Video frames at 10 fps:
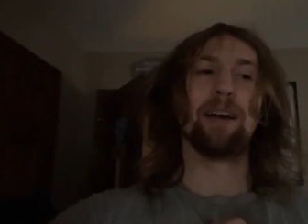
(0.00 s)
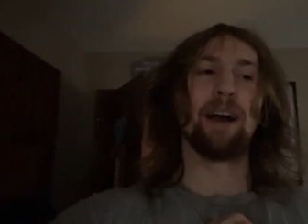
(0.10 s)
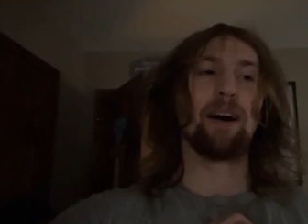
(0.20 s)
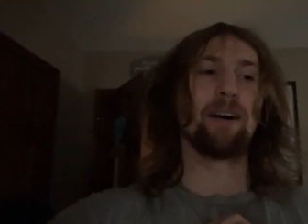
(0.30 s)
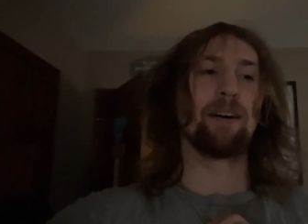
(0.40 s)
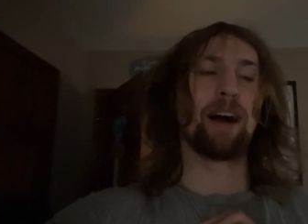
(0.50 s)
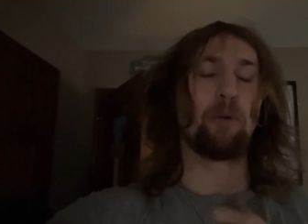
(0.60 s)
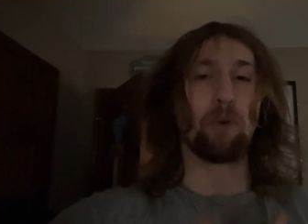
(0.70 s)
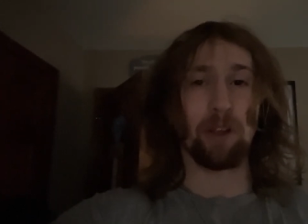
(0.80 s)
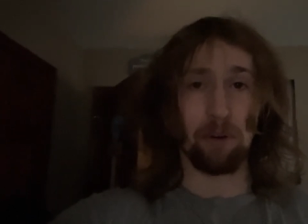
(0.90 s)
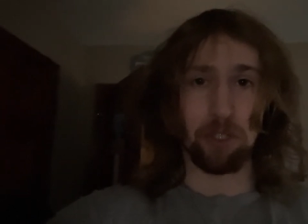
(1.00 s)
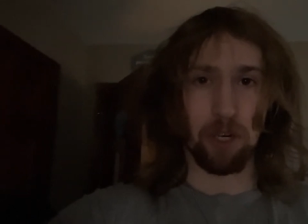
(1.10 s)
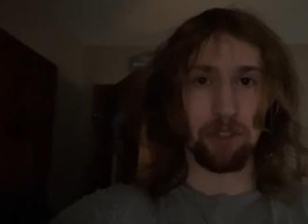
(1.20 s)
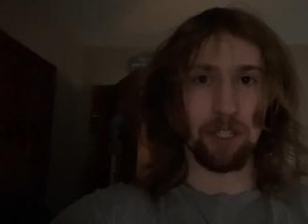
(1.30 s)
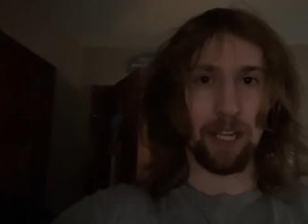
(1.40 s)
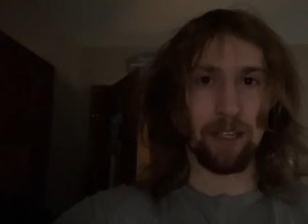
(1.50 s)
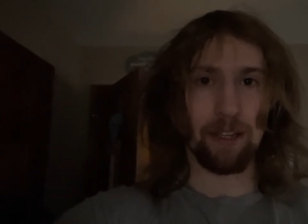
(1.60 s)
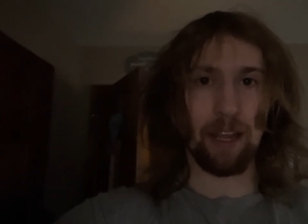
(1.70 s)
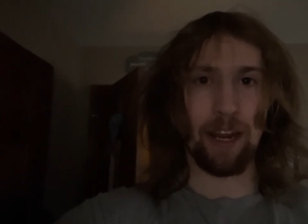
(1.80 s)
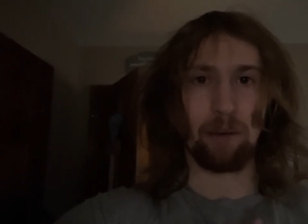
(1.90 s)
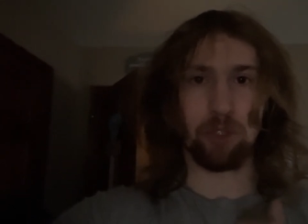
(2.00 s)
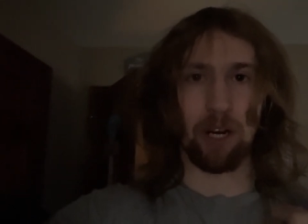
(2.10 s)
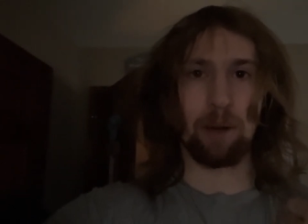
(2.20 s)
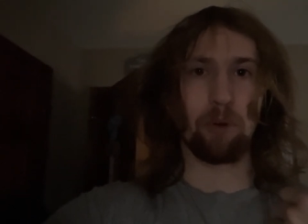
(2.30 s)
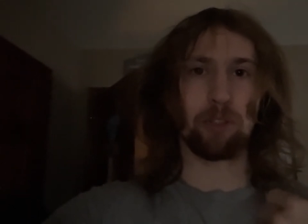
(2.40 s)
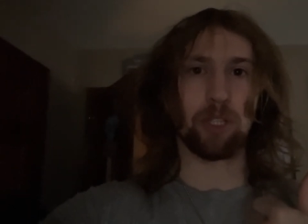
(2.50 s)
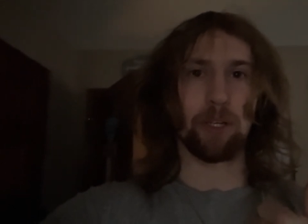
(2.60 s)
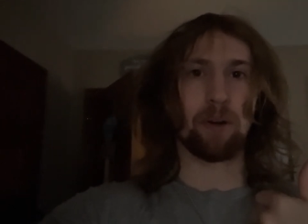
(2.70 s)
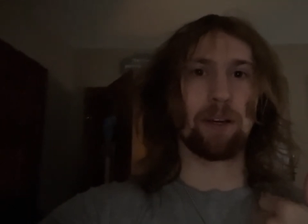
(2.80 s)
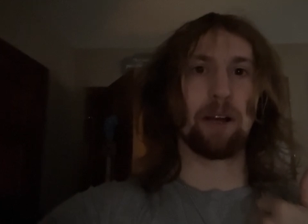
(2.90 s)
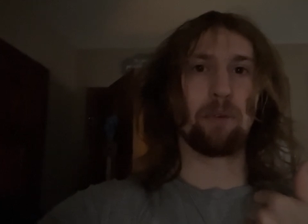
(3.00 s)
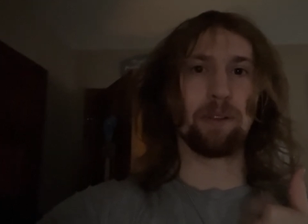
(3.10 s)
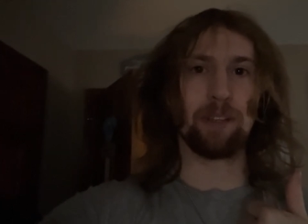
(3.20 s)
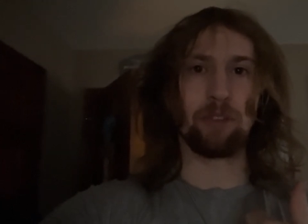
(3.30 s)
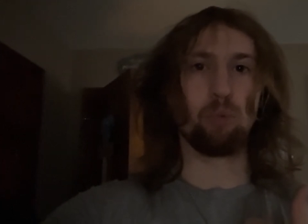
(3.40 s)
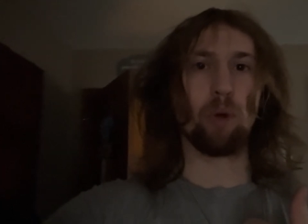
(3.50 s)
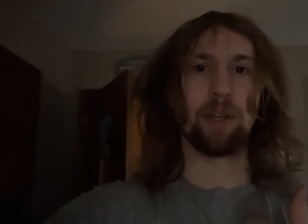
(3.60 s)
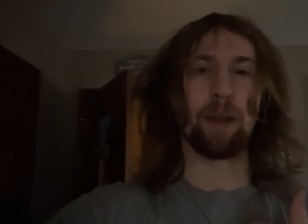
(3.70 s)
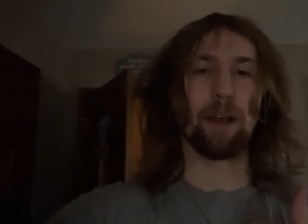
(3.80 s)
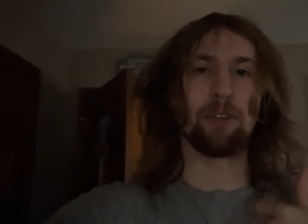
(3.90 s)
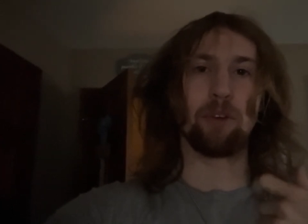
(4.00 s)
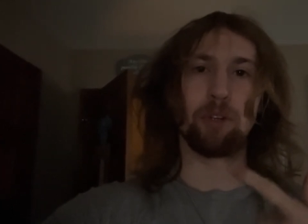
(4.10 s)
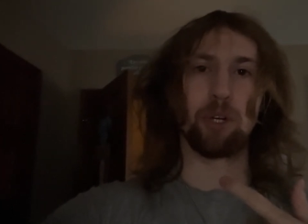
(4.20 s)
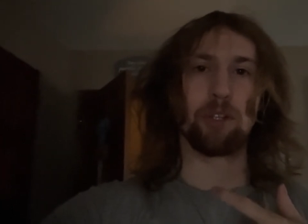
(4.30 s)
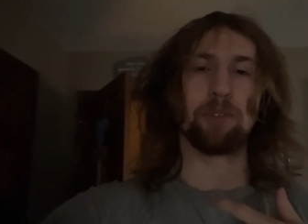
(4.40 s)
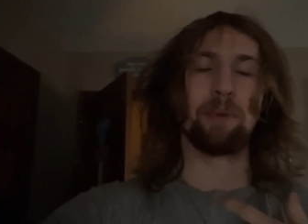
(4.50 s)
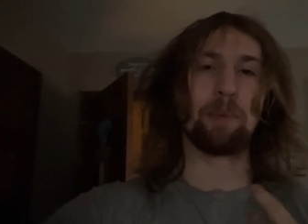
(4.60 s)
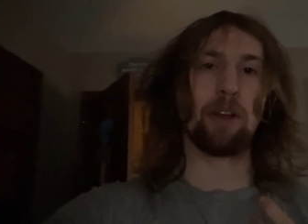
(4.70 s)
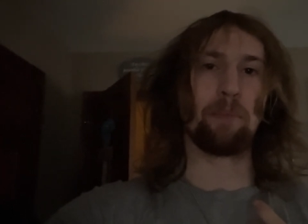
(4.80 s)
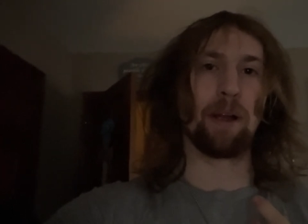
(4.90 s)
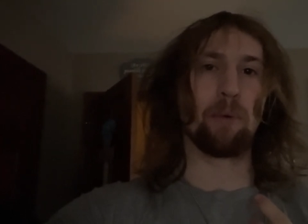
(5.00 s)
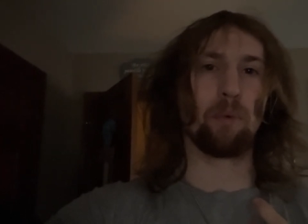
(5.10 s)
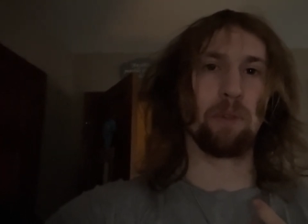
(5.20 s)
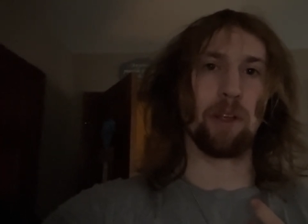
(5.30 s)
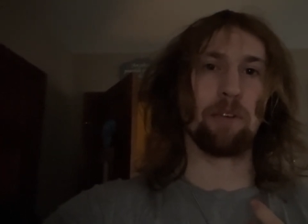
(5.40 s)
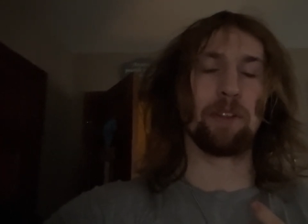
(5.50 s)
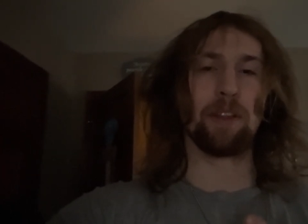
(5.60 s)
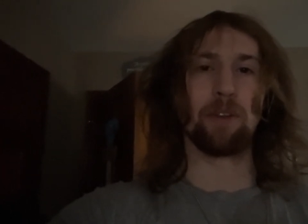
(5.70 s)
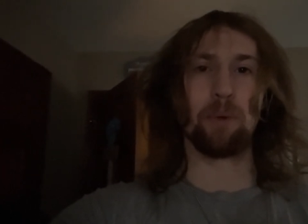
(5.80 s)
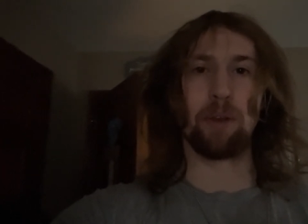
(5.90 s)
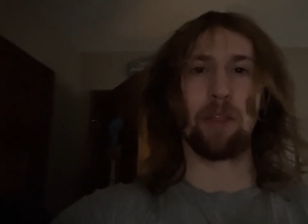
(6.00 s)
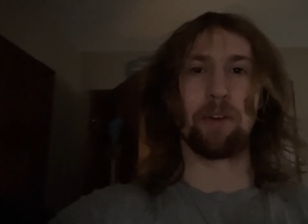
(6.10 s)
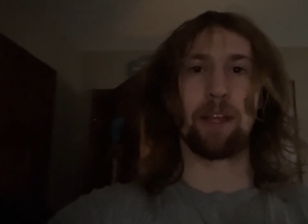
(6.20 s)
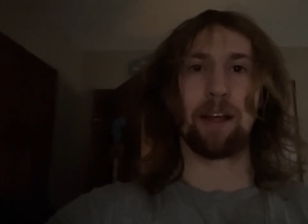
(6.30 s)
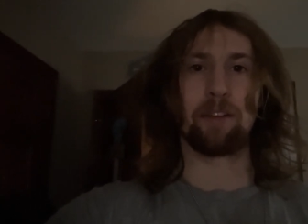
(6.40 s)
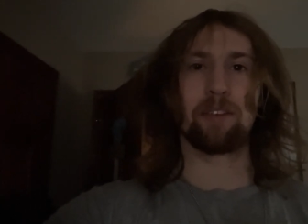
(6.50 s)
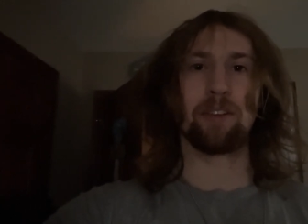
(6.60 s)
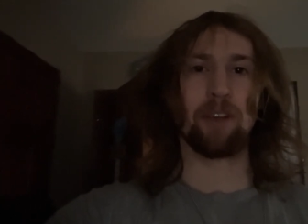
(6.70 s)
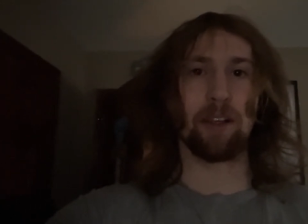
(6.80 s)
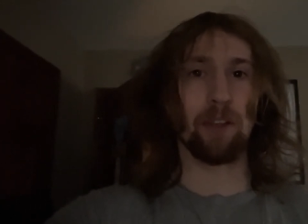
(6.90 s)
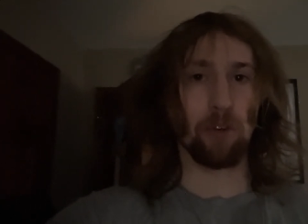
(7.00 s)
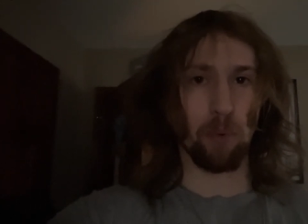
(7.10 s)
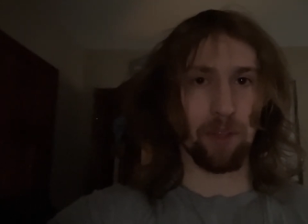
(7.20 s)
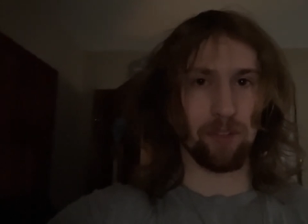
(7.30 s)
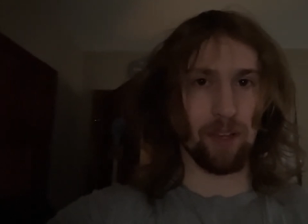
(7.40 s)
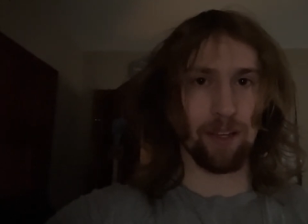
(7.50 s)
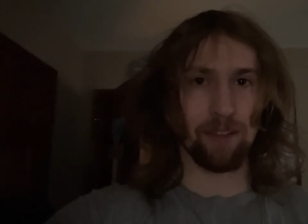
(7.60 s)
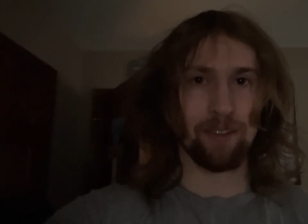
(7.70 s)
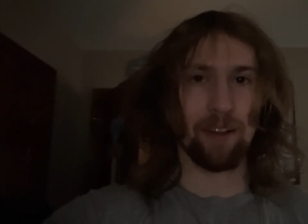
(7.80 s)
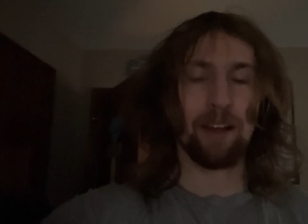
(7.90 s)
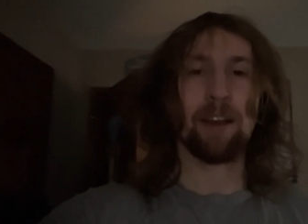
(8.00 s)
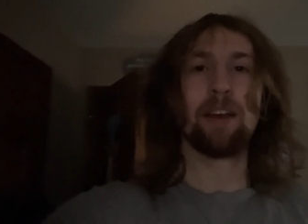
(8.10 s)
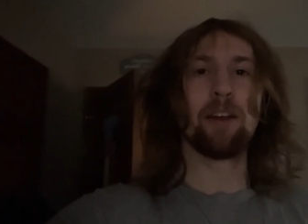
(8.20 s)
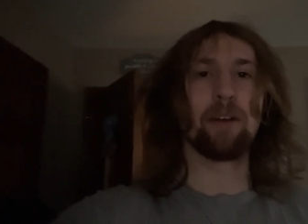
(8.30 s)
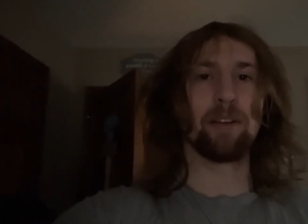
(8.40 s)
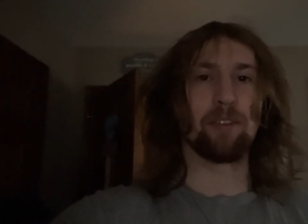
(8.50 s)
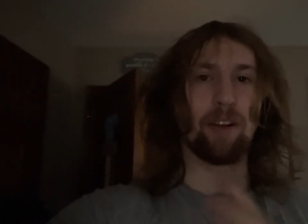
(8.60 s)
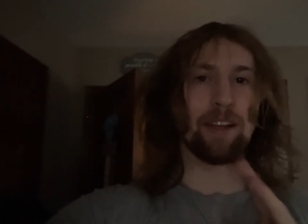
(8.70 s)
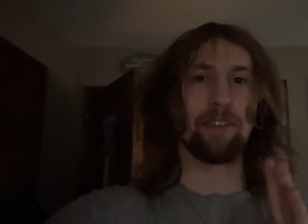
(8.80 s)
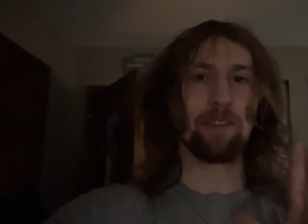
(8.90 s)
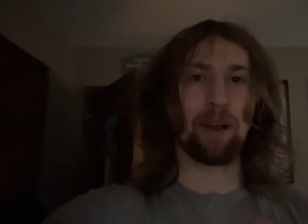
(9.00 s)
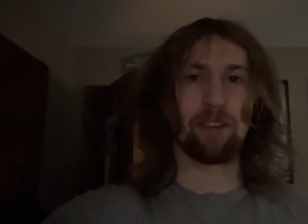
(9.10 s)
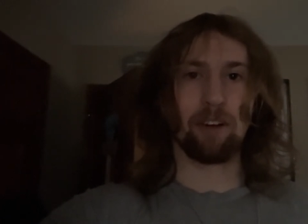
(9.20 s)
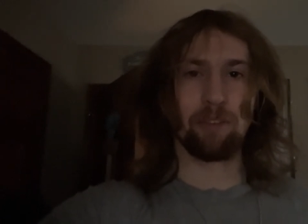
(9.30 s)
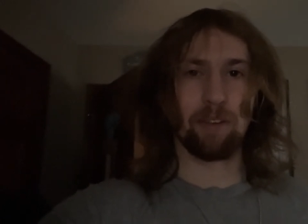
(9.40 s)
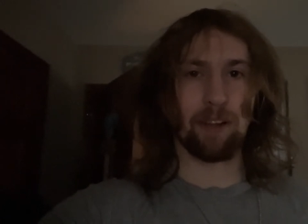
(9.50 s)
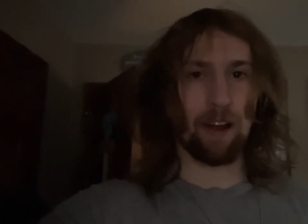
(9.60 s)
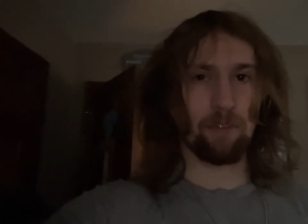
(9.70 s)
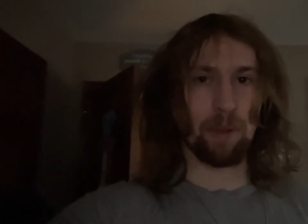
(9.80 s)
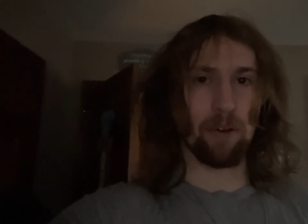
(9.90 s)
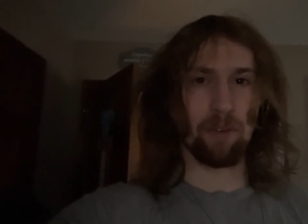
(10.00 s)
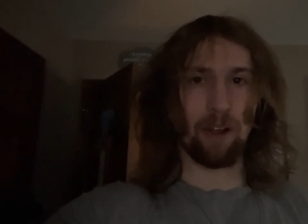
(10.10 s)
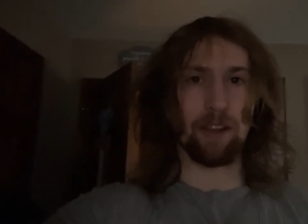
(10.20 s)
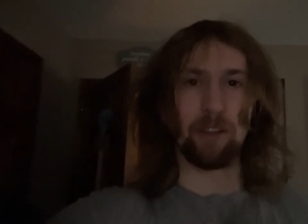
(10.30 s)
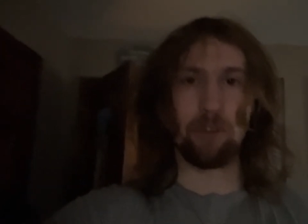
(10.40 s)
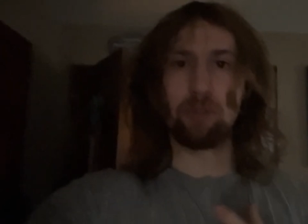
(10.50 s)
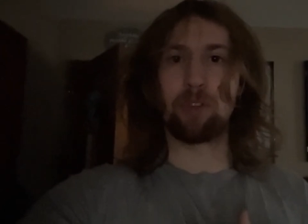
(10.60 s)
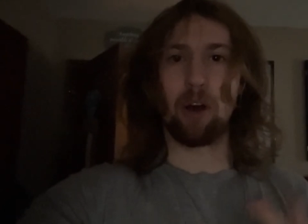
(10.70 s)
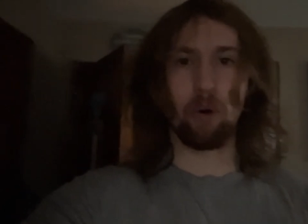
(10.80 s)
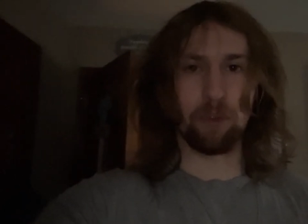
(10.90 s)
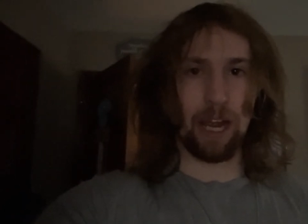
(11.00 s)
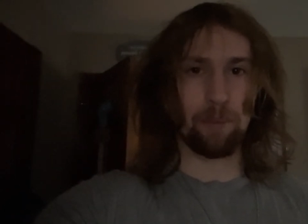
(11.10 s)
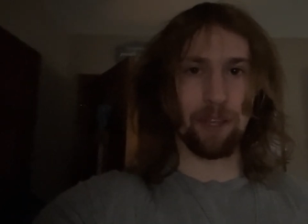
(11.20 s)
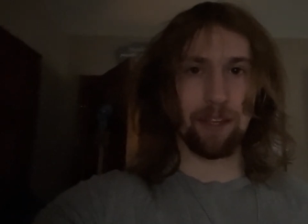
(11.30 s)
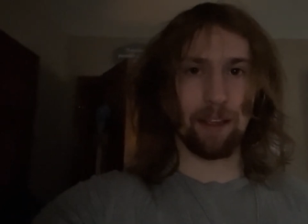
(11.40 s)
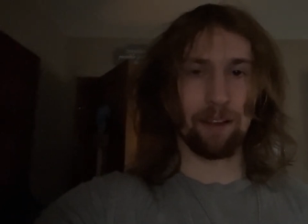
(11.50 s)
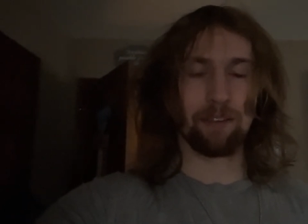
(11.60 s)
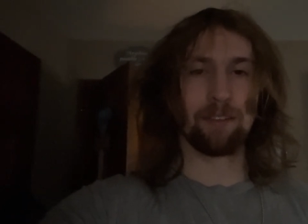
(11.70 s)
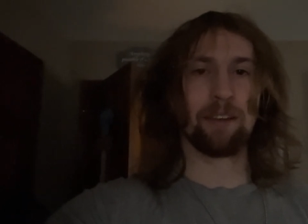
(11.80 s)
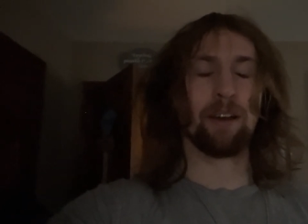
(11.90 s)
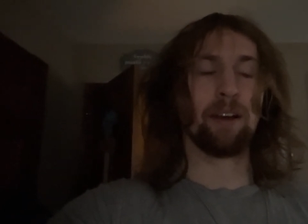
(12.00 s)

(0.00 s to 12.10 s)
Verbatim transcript: Uh, I want to go to church today. And I'm trying, I'm going to try to grind out at least one test, go to church, maybe come back, lift, and then do another test. Because like they're due at 6. So I need to leave myself enough time to be able to like use the whole time of the test